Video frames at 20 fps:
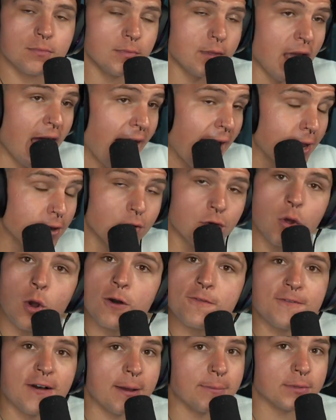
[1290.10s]
I don't know
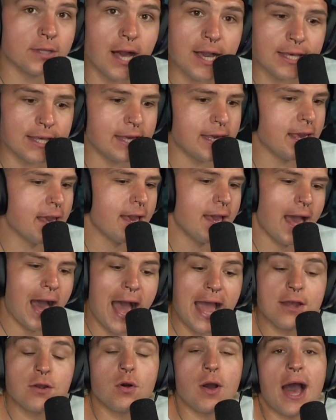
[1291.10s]
if I'm lucky. I
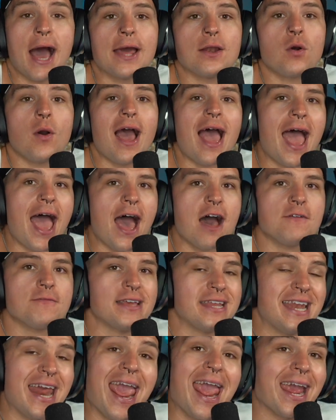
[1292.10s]
don't I don't have
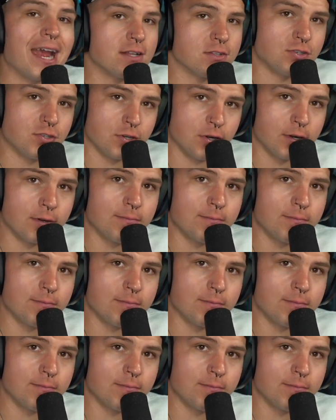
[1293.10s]
an answer.